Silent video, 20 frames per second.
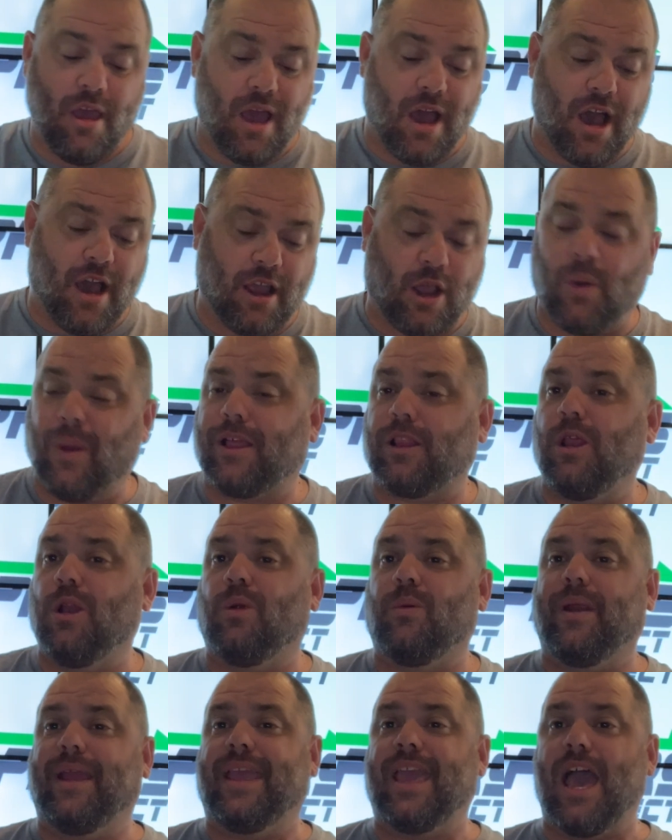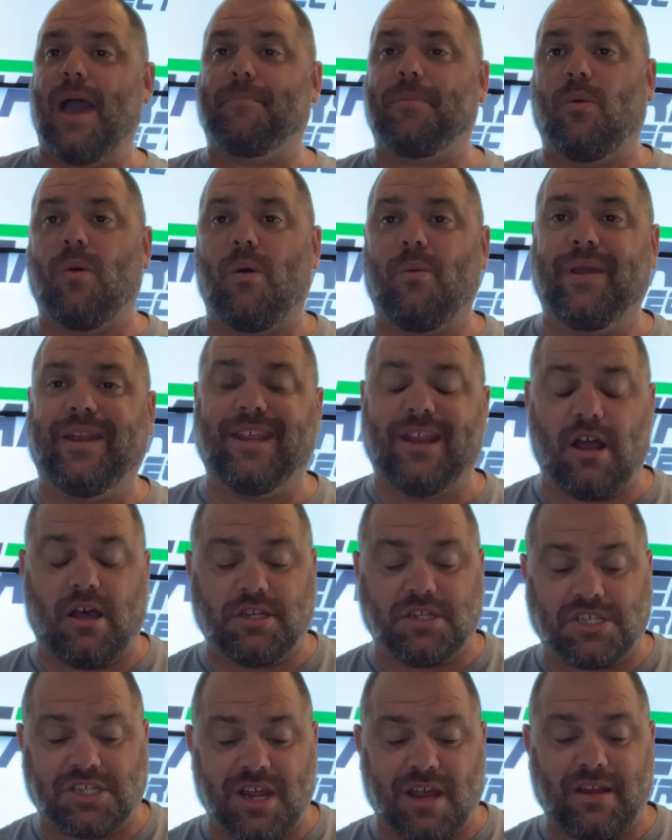Uh, quick little recap of what we did
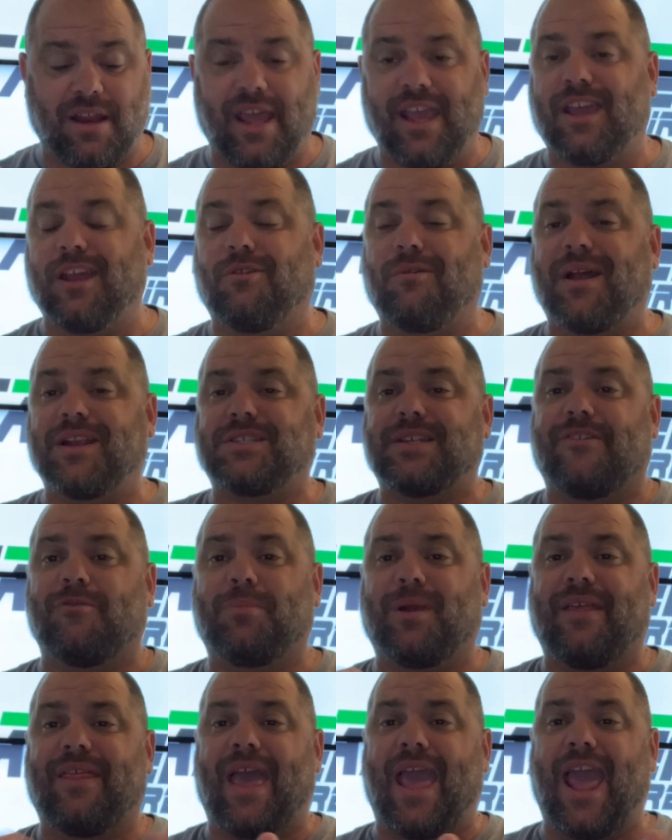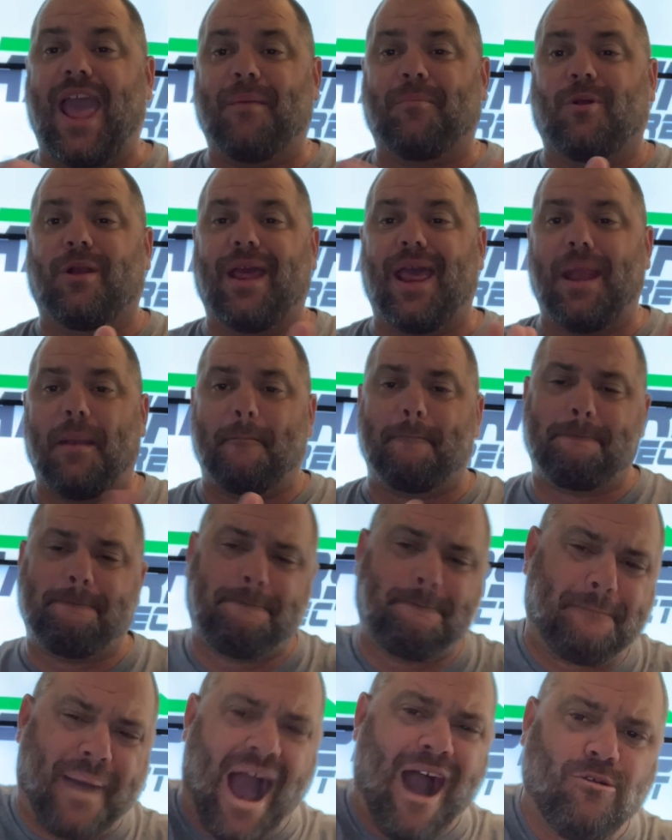on Sunday. Congrats everybody that hammered and
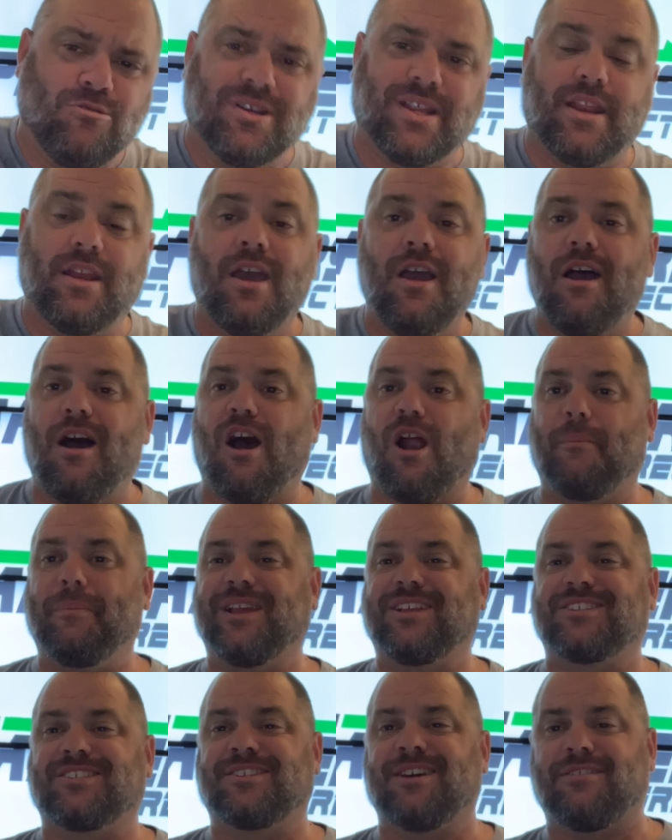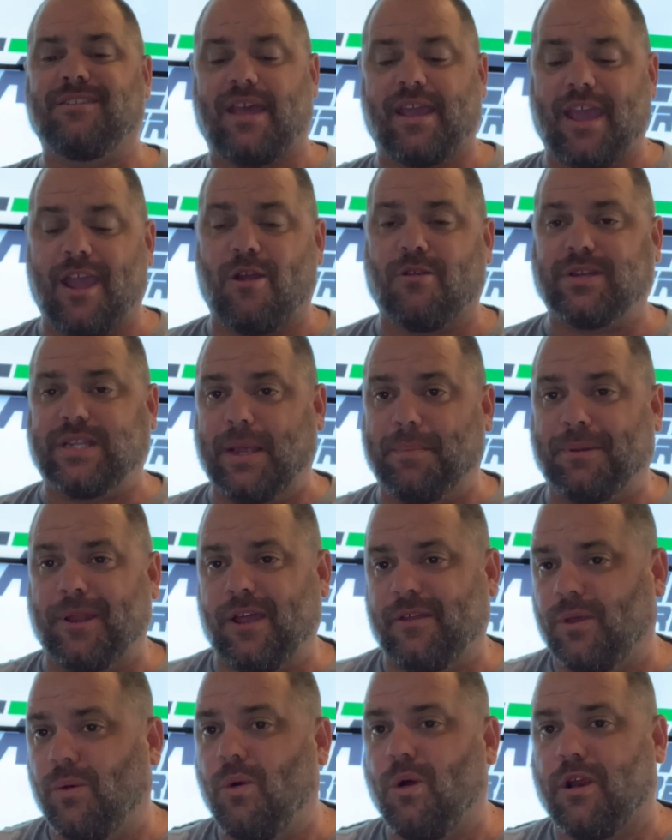pounded our big Sunday guarantee
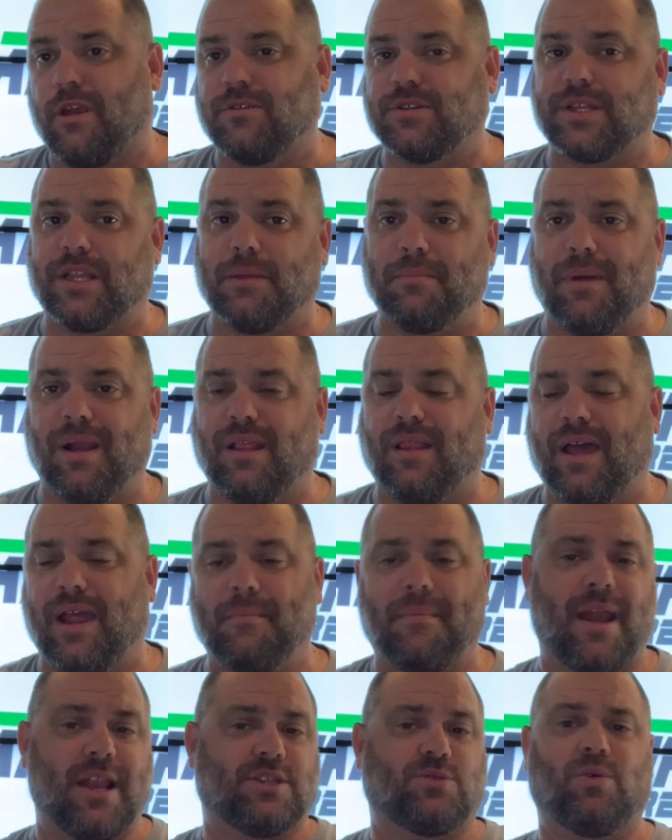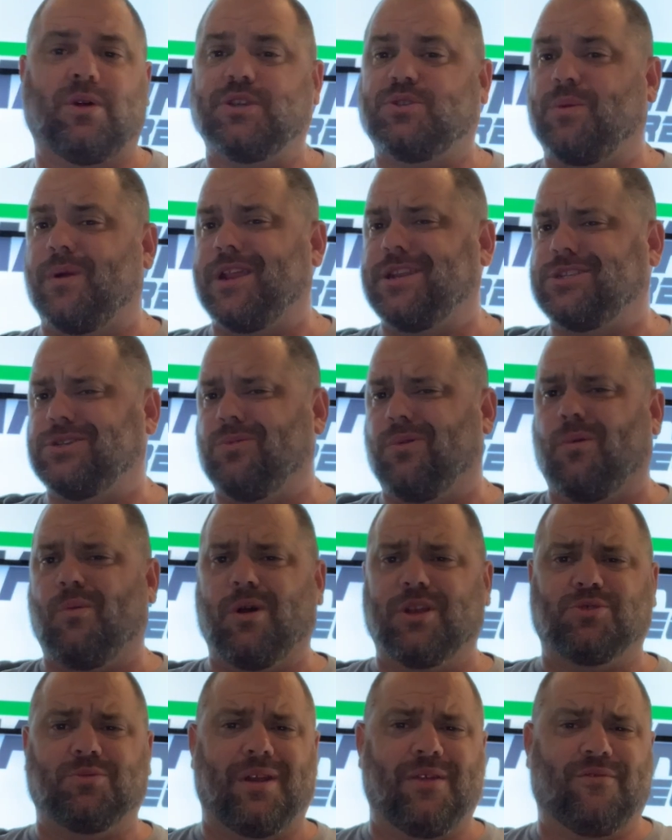play on the Warriors on the money line, minus 122 or
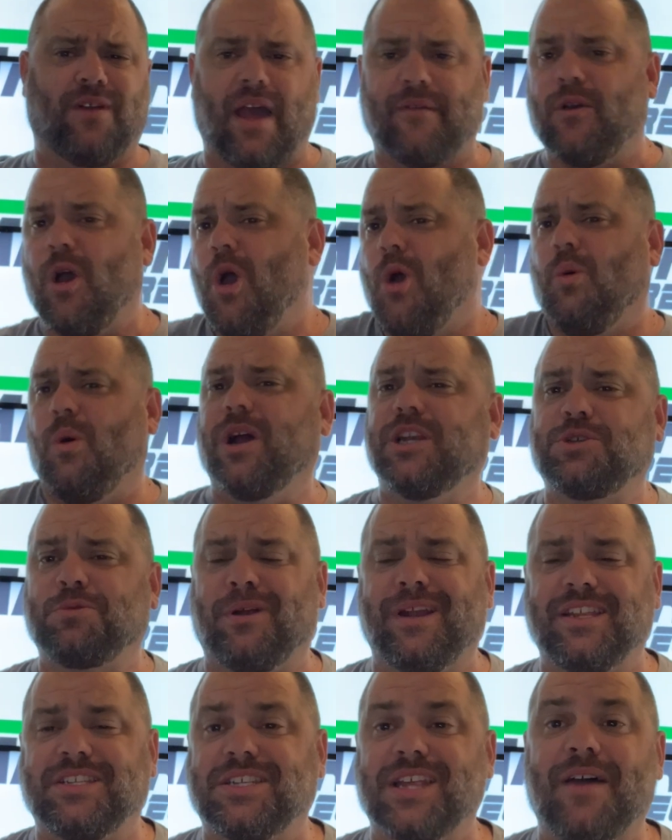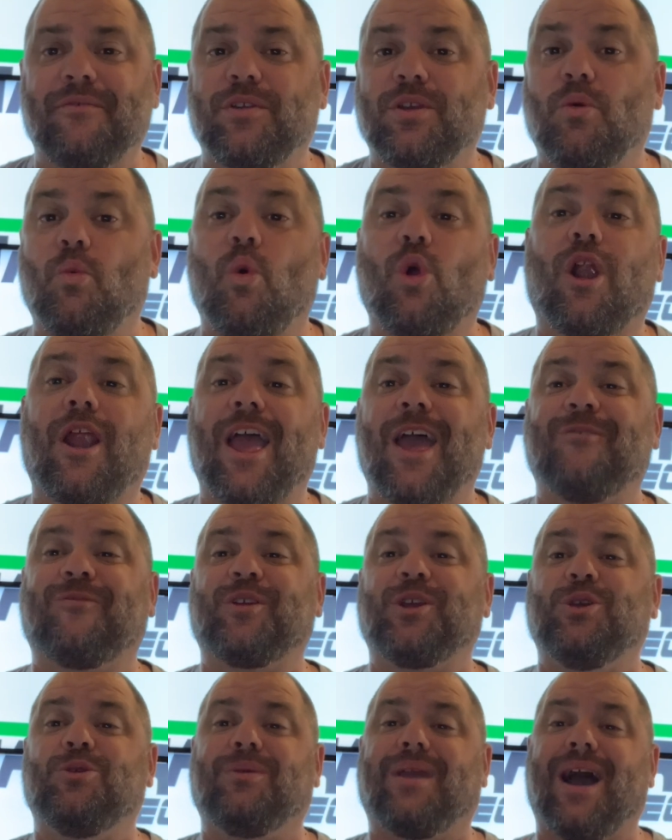125, 127,
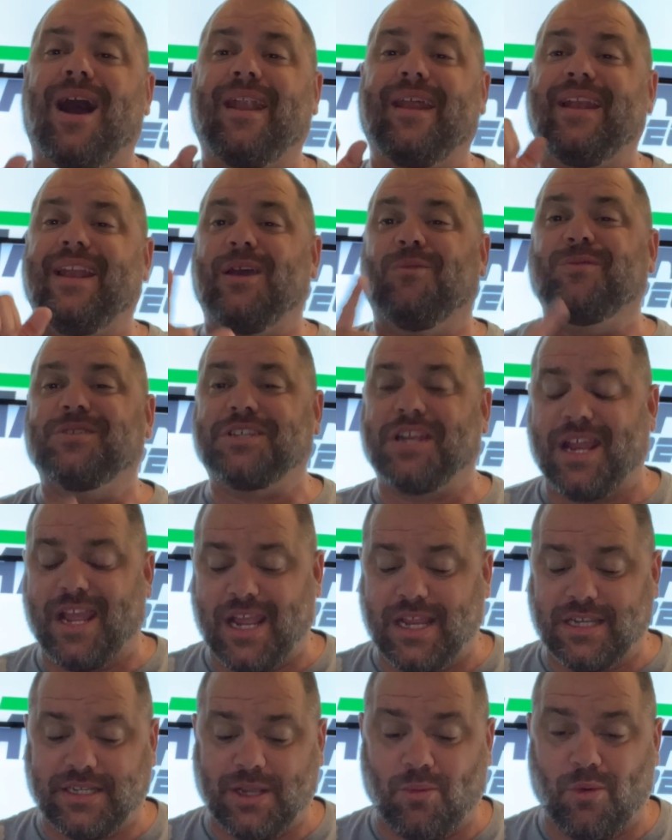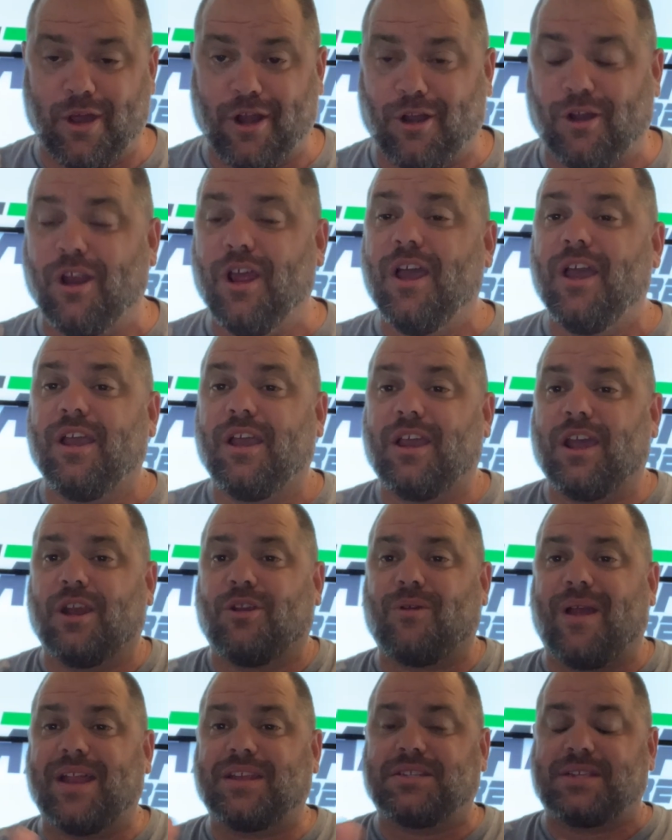wherever you got it. It was an easy winner.
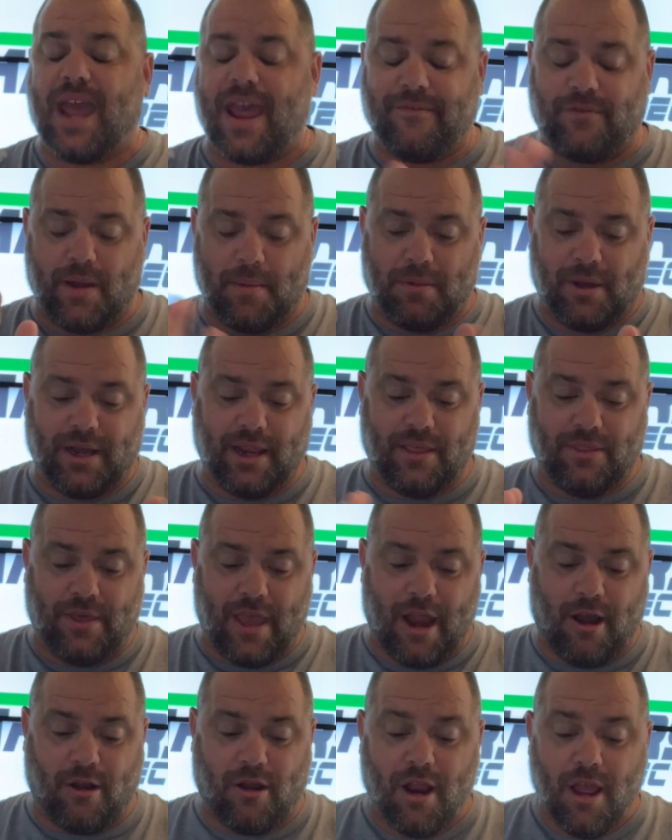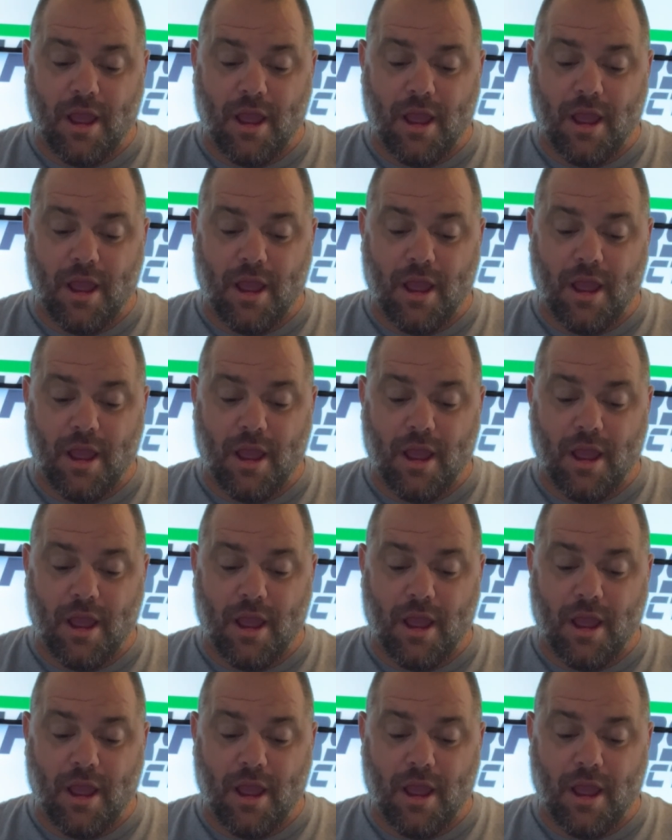Congrats to everybody there.